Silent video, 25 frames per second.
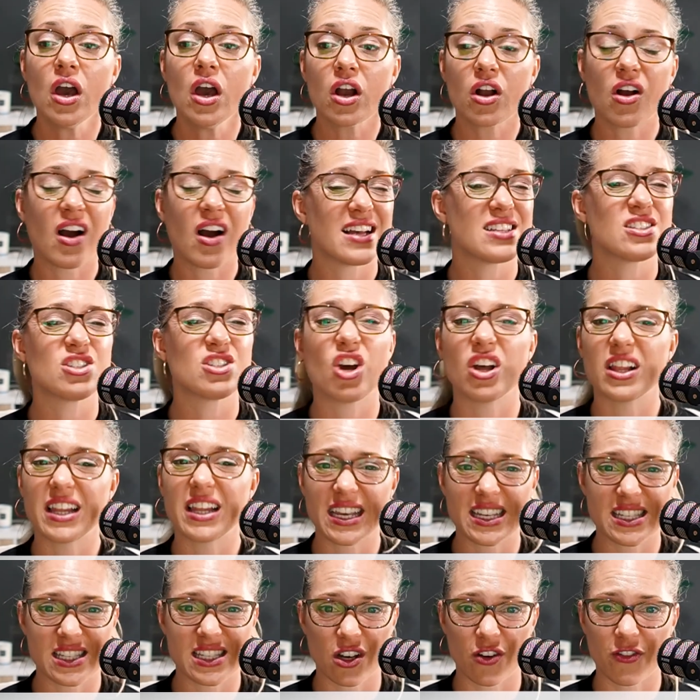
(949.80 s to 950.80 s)
guys, don't let
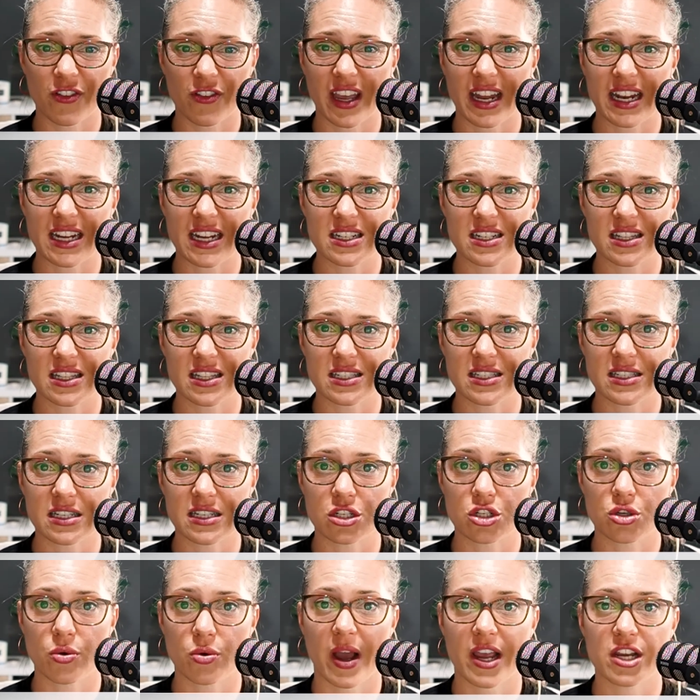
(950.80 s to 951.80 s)
yourself get into this
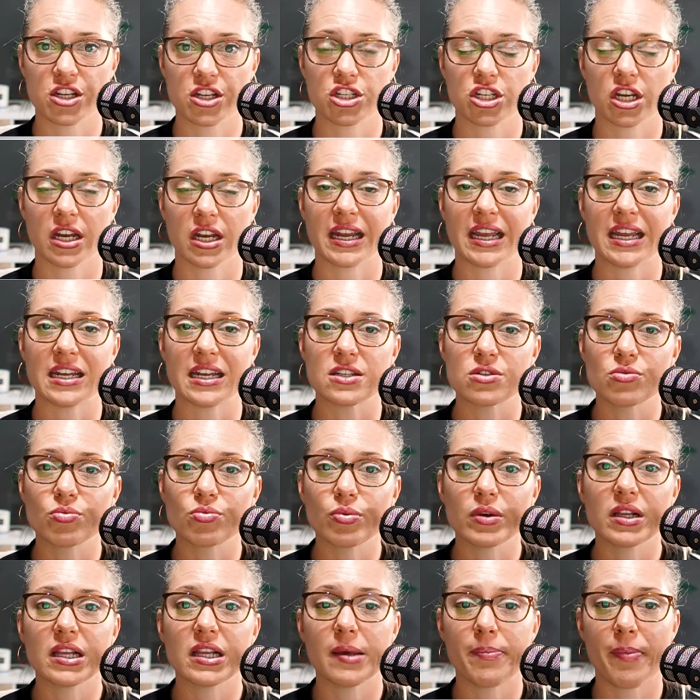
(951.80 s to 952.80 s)
situation. It is
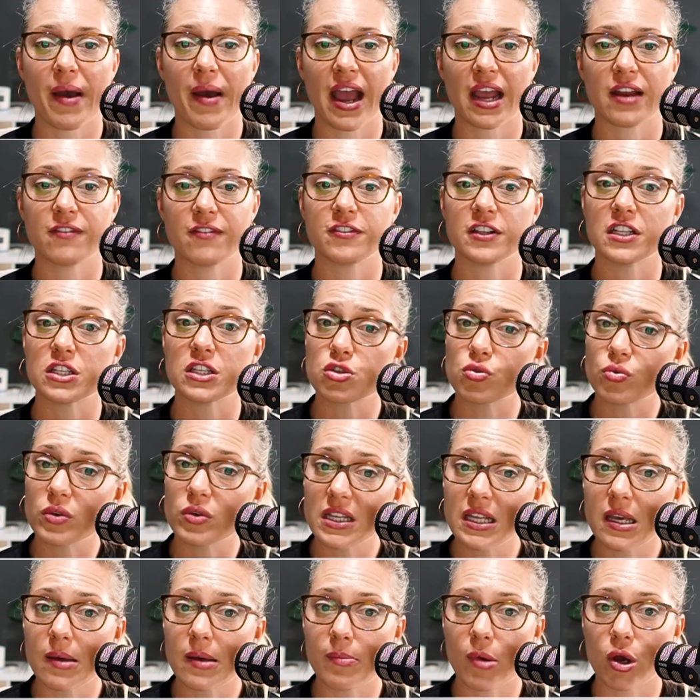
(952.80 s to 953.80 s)
really painful. It's
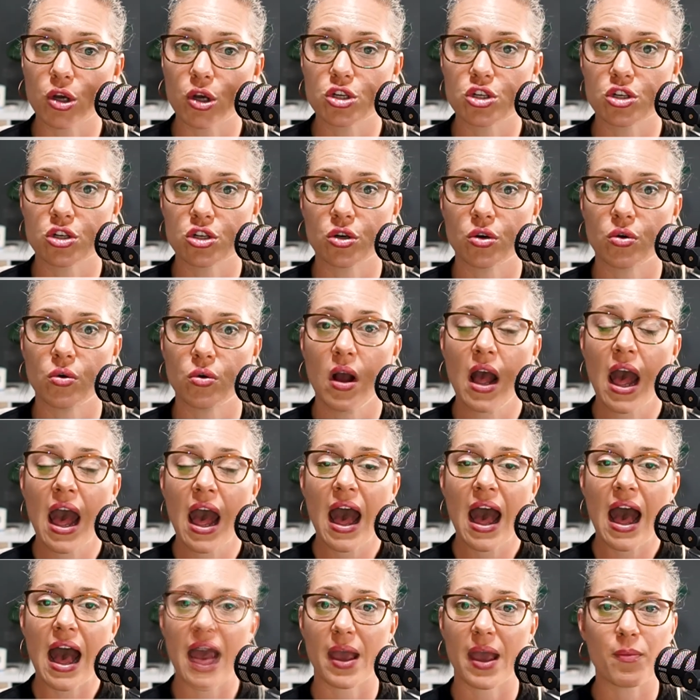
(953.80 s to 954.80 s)
really emotional.
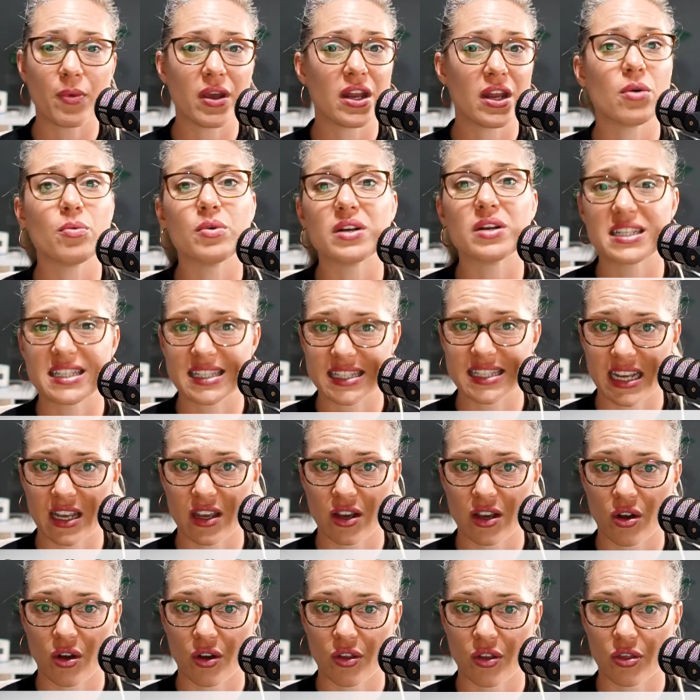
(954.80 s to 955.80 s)
And we don't want to see you
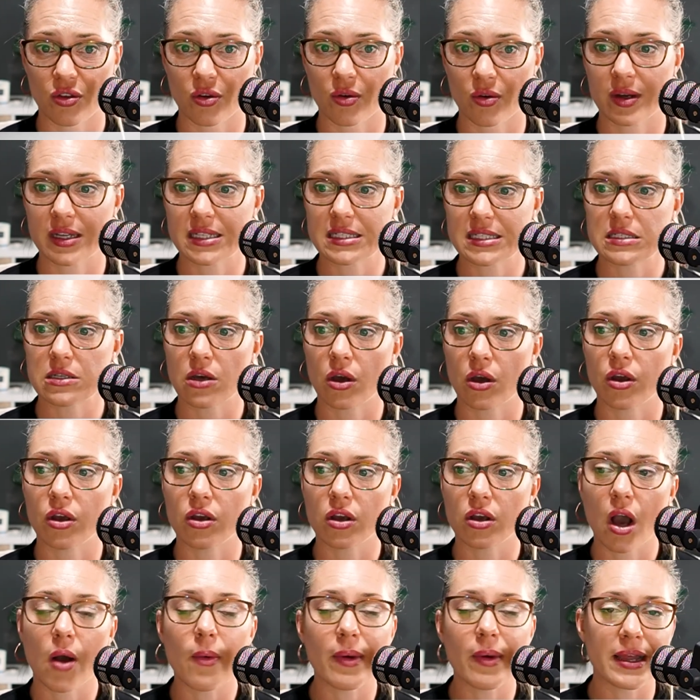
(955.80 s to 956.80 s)
go through it. So
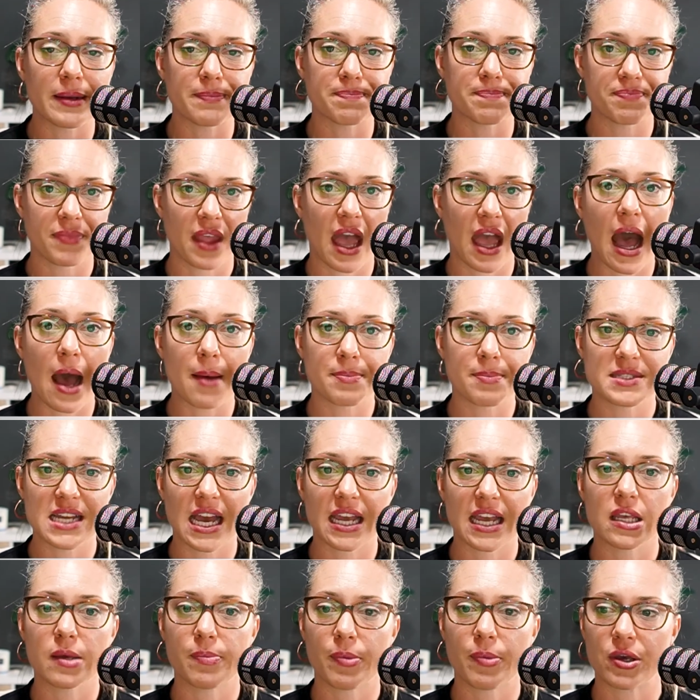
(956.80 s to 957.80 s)
go in,
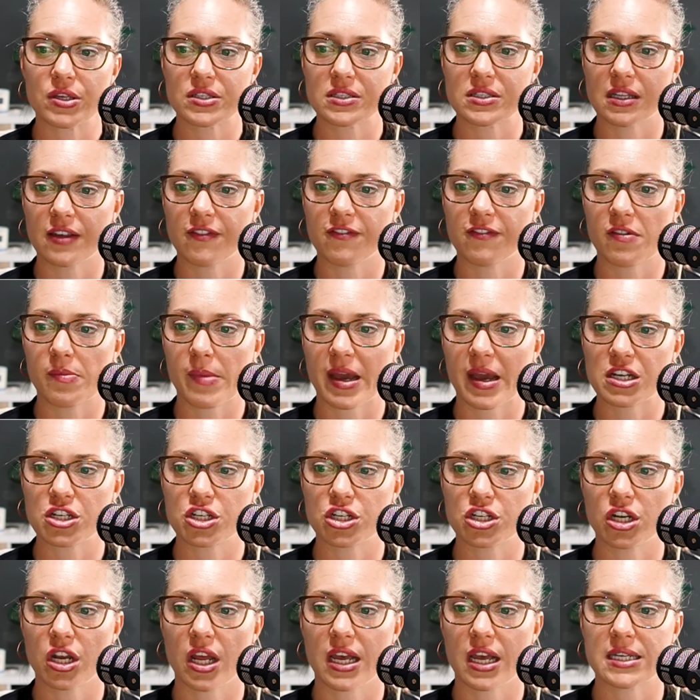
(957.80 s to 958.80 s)
update your personal
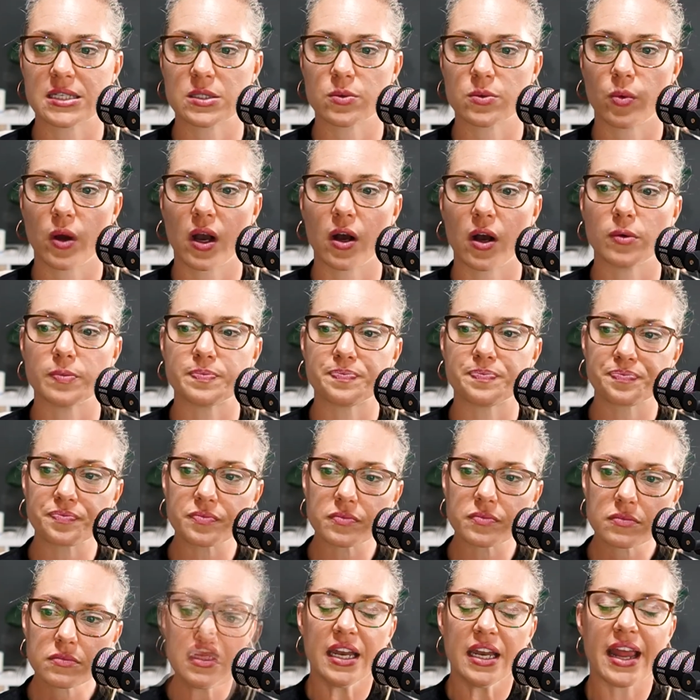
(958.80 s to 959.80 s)
information as well.
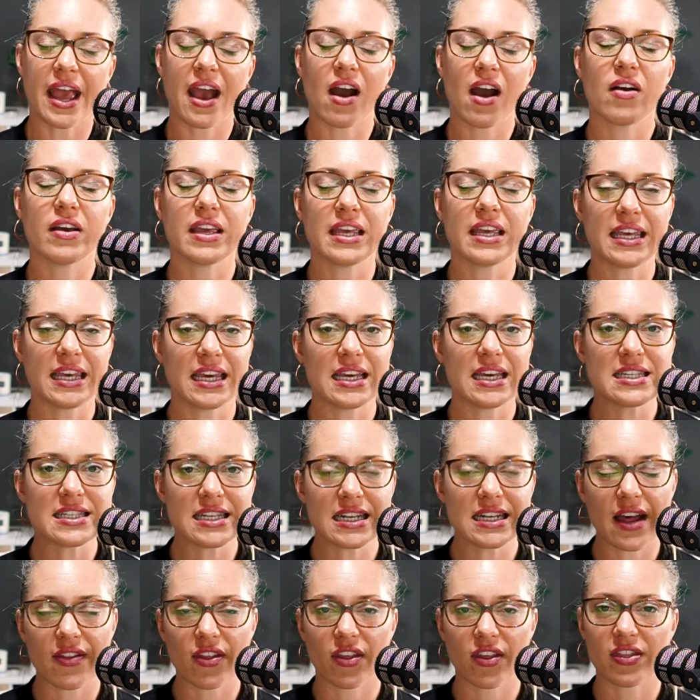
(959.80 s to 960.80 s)
Now, here's
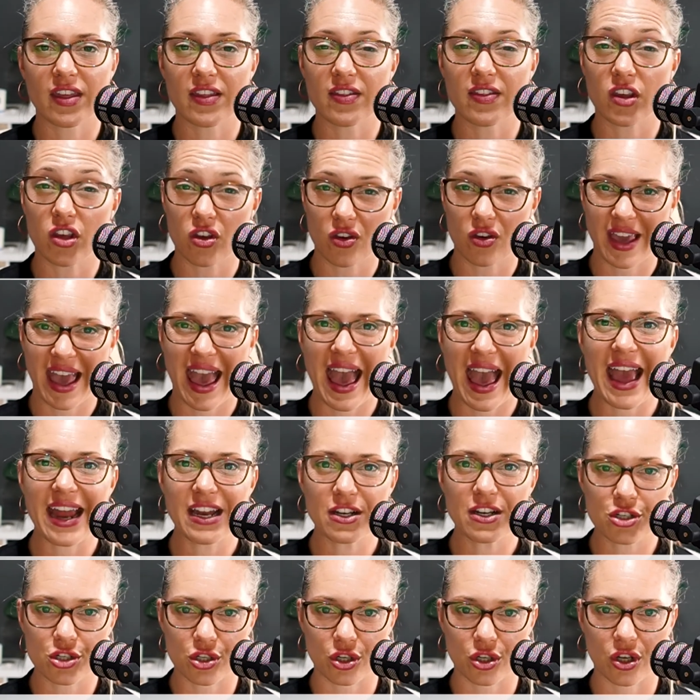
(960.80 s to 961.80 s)
another thing that you can
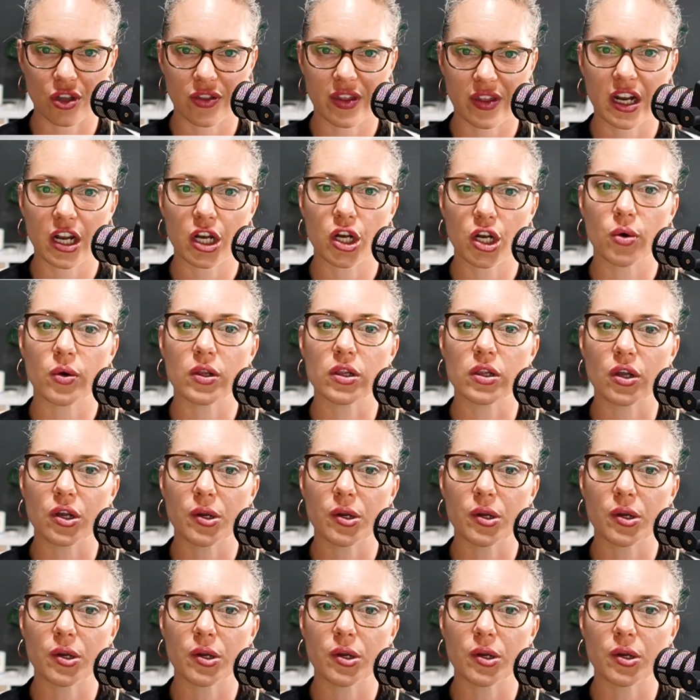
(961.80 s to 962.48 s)
do that I know a lot